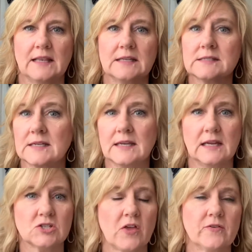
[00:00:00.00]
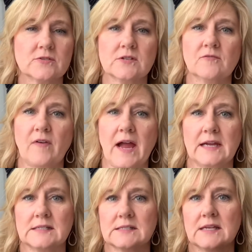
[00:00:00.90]
Let's get each other's
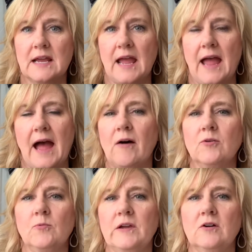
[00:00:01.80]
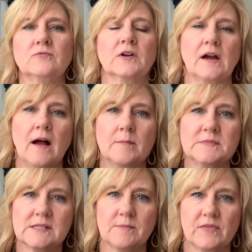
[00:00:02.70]
advice how do we overcome
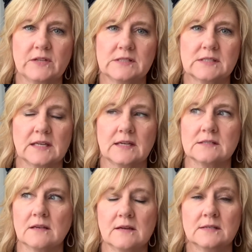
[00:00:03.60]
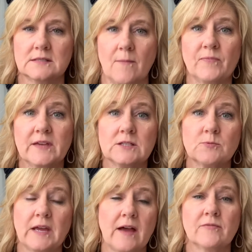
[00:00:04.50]
some of these things? Some things
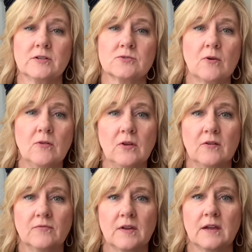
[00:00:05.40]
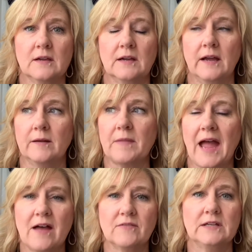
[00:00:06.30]
we have control of. Um,
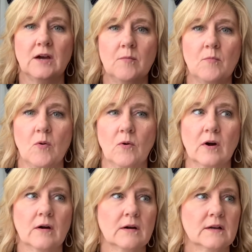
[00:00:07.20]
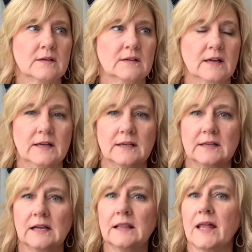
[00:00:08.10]
having a more uh,
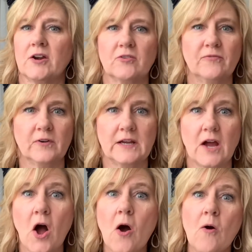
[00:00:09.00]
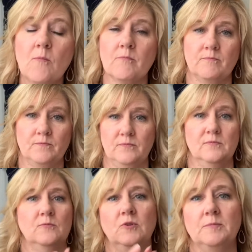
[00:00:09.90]
clutter free home
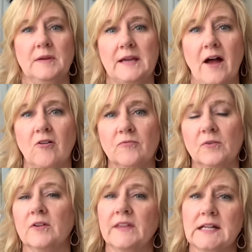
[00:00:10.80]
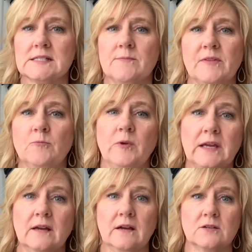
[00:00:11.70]
would be helpful, and that's something we
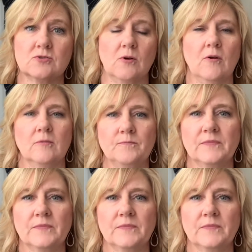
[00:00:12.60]
can control.